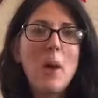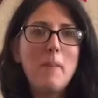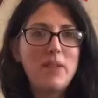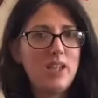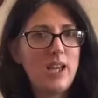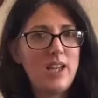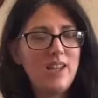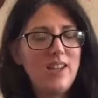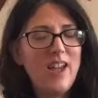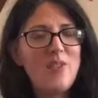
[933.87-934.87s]
play.
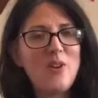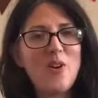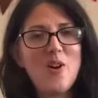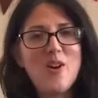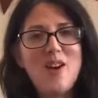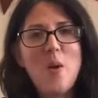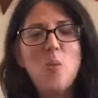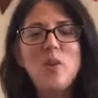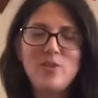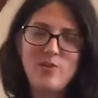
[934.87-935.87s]
And there are
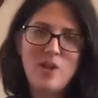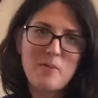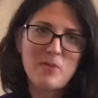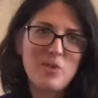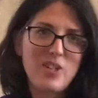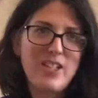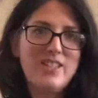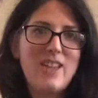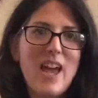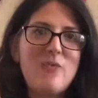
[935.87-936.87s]
wonderful opportunities